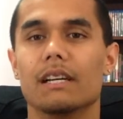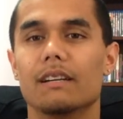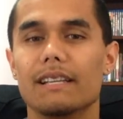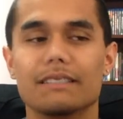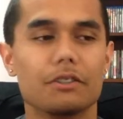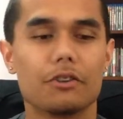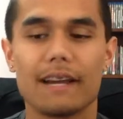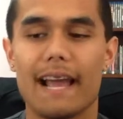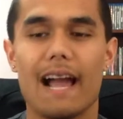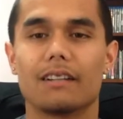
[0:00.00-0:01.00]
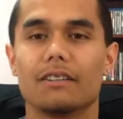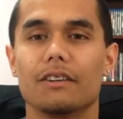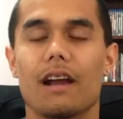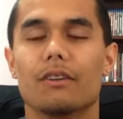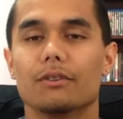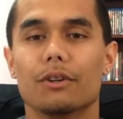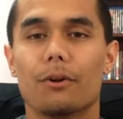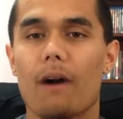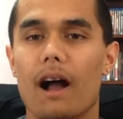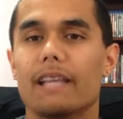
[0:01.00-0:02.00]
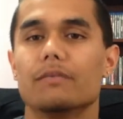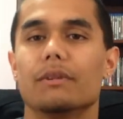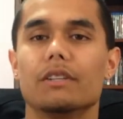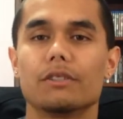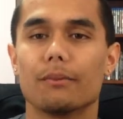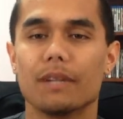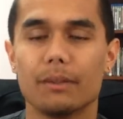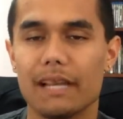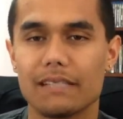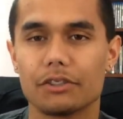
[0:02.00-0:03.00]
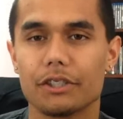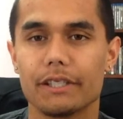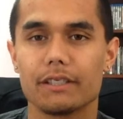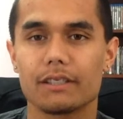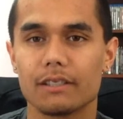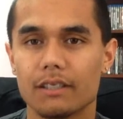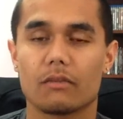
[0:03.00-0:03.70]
He's a great actor. I don't know why he's been in so many pieces of shits.